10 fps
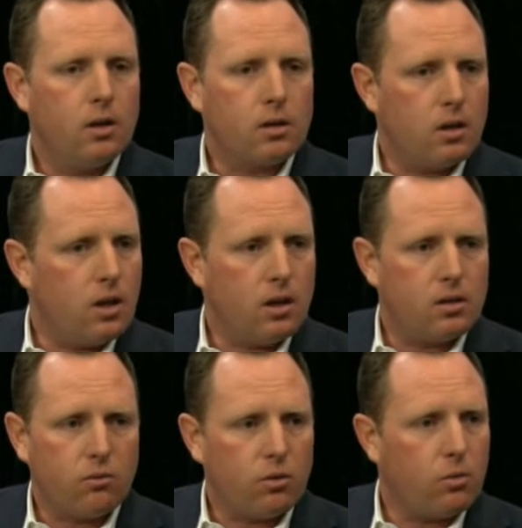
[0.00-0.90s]
So, yeah,
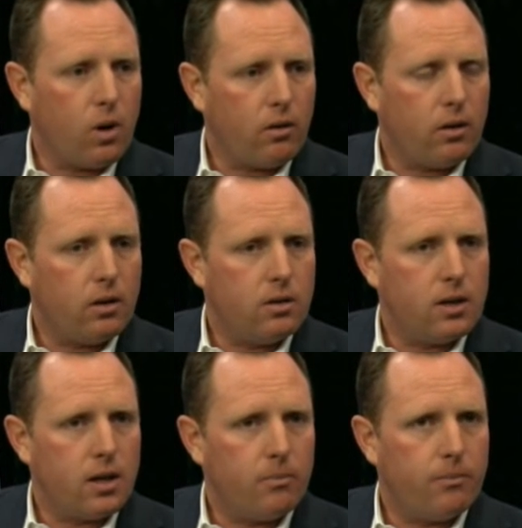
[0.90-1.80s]
it's a real worry, and
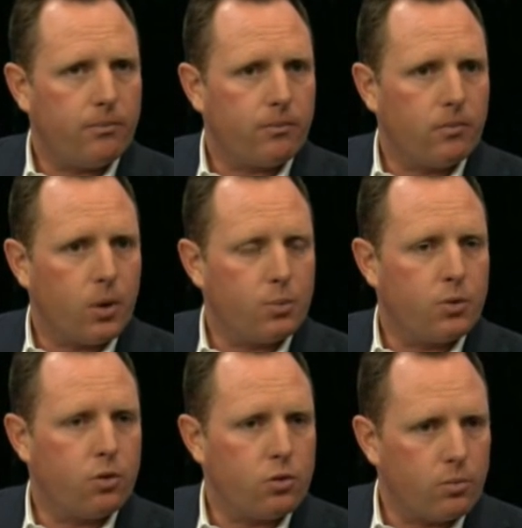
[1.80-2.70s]
my
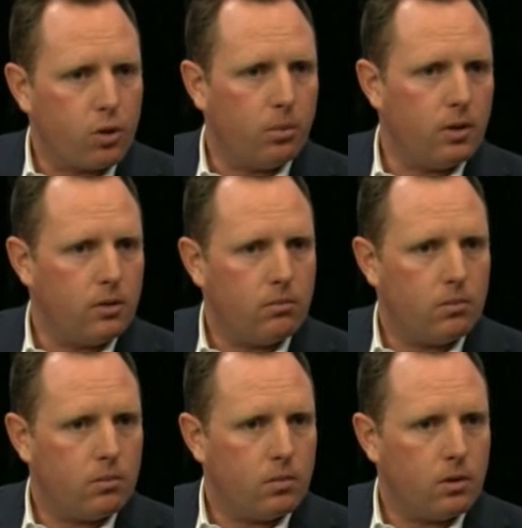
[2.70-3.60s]
children
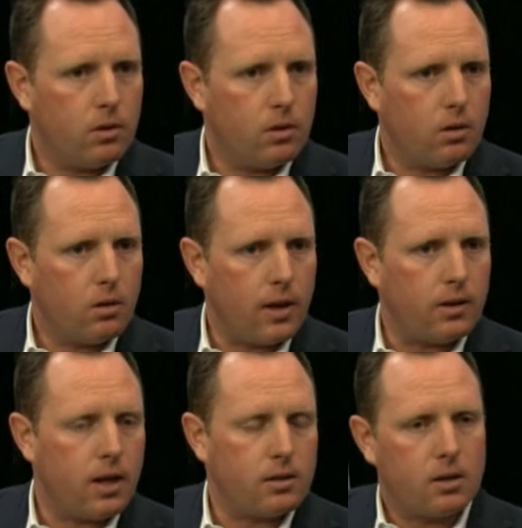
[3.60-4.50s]
they're not
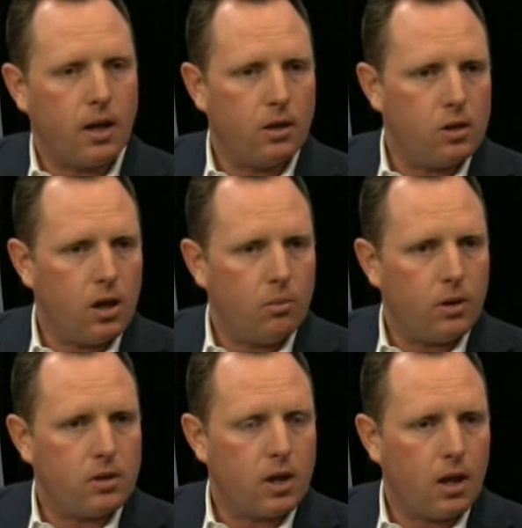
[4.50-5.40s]
at that stage yet,
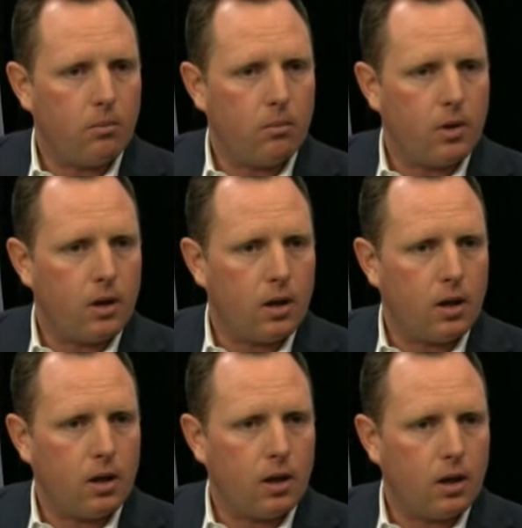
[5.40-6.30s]
but
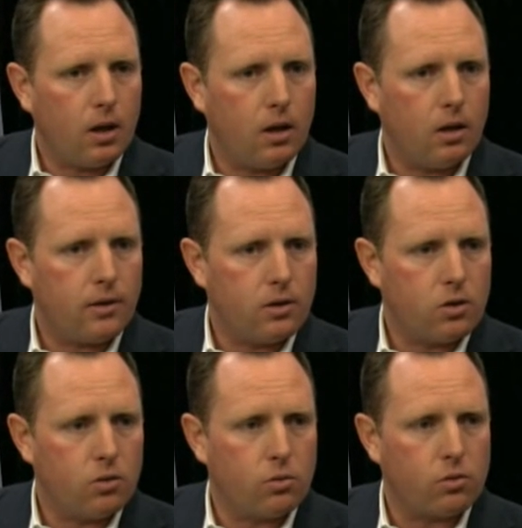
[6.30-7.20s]
I think
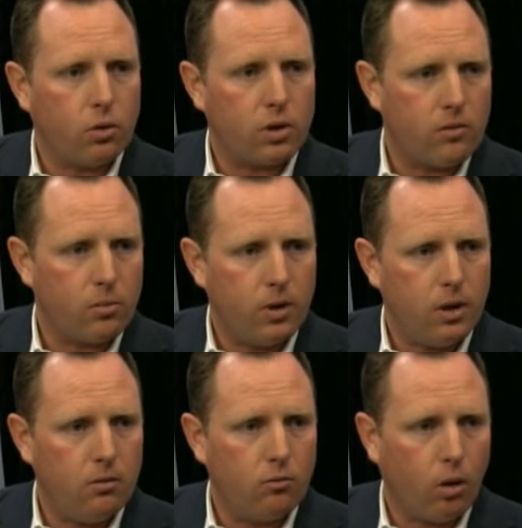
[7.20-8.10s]
schools also have a
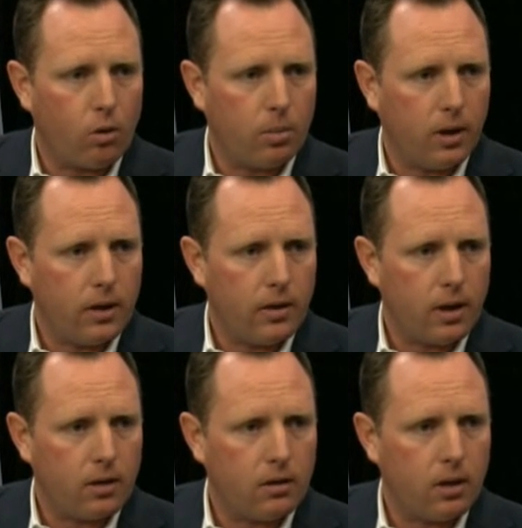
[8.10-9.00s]
big role to play in
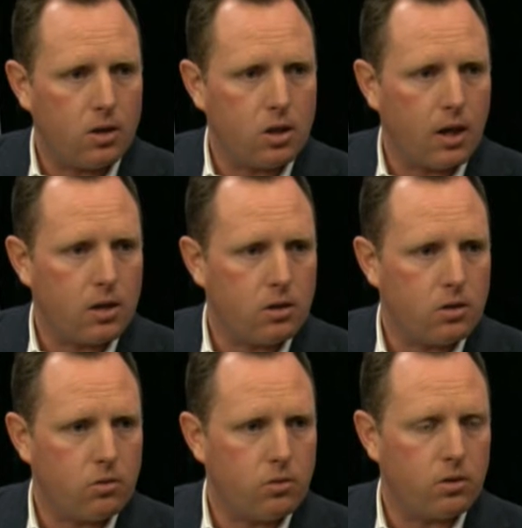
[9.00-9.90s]
that, educating
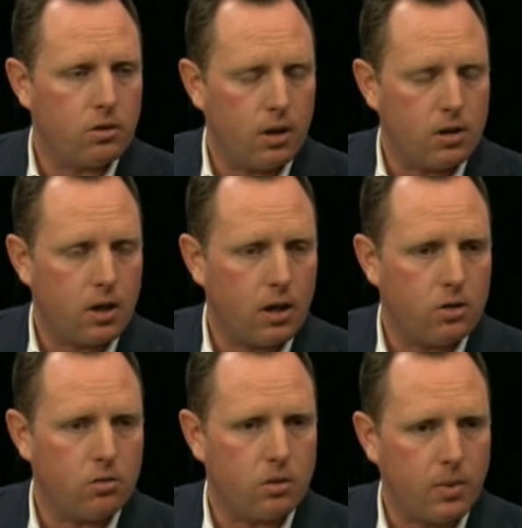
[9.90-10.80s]
children
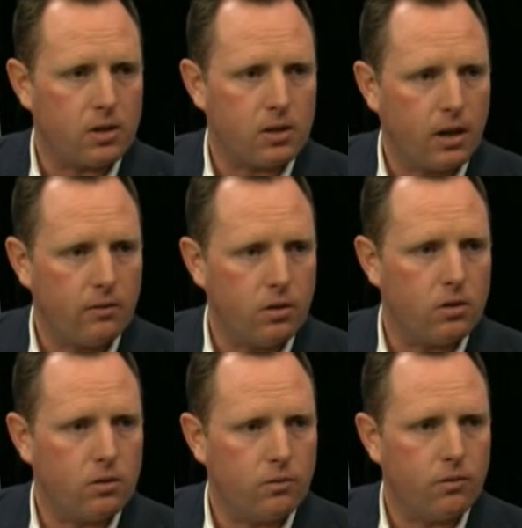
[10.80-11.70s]
about safe
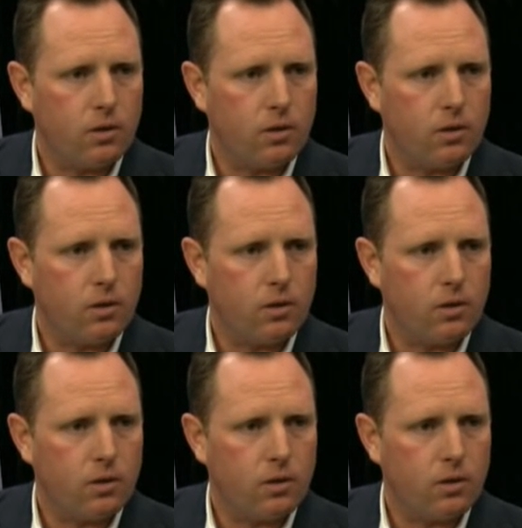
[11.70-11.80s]
use of